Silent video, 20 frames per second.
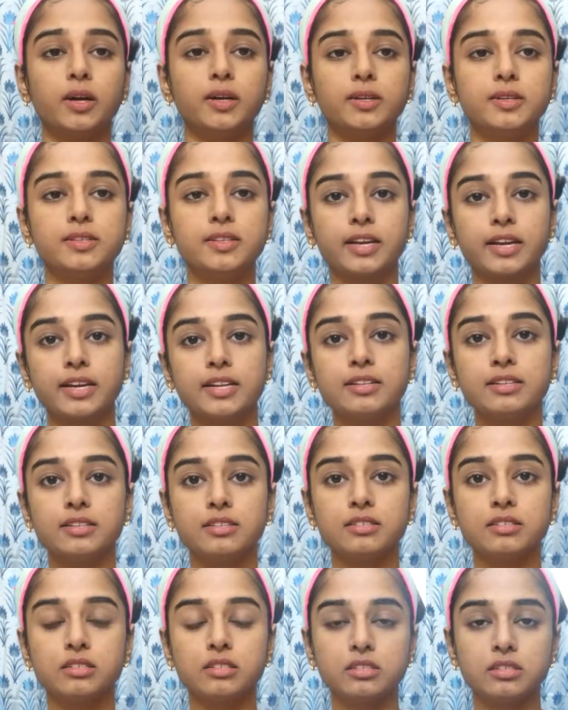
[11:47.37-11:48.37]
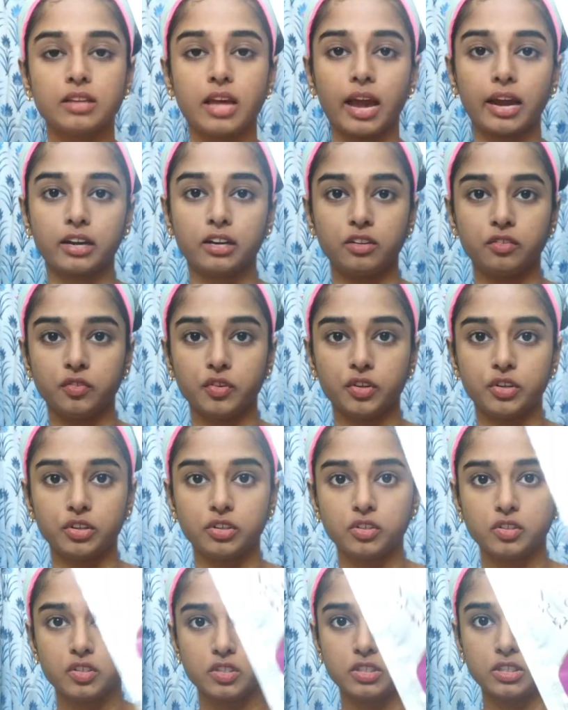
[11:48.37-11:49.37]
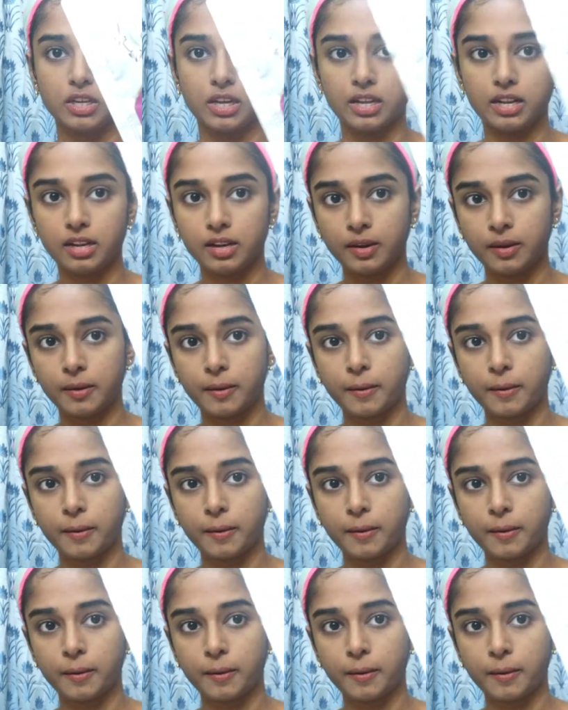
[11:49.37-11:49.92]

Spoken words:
Second is this activator gel.